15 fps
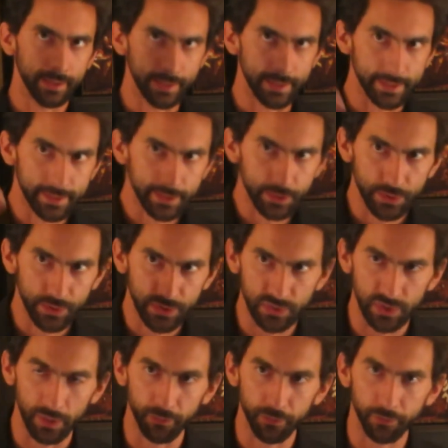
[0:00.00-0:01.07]
Is there
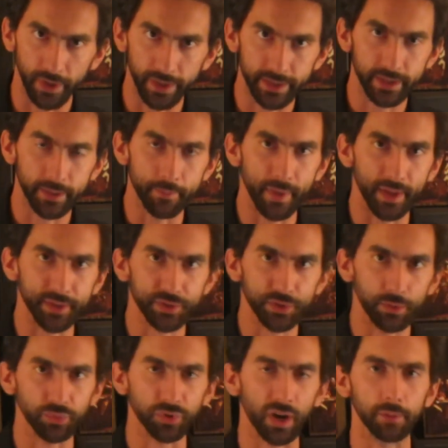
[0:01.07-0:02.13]
some
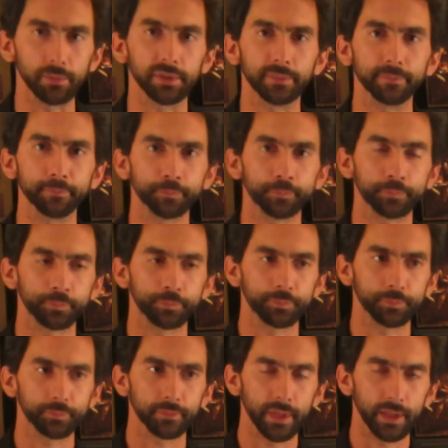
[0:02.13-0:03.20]
fundamental problem
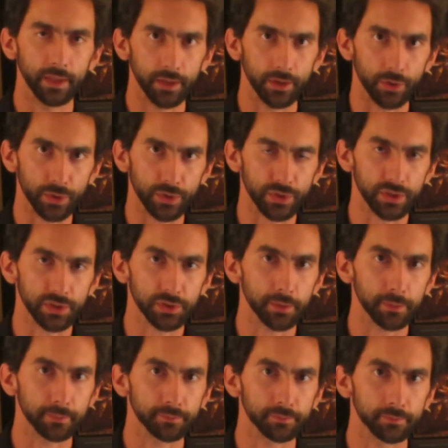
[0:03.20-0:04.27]
in our
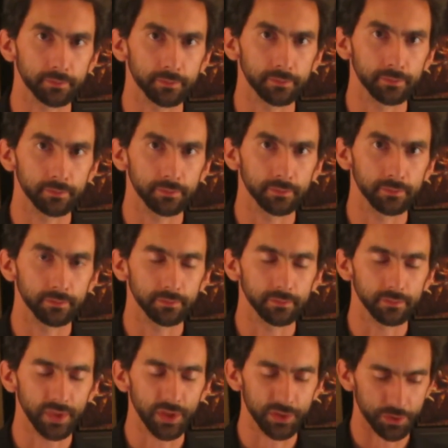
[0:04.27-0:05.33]
system?
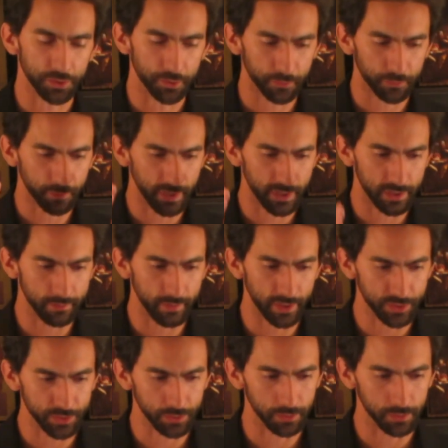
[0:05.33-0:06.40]
Is there a
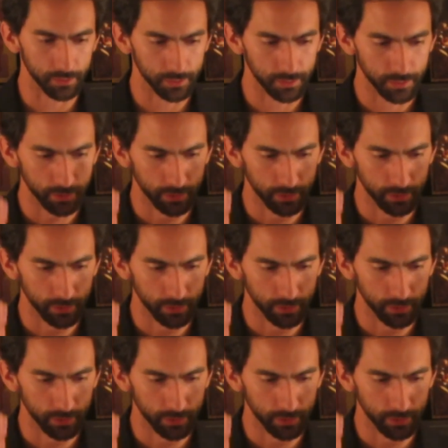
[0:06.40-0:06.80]
fundamental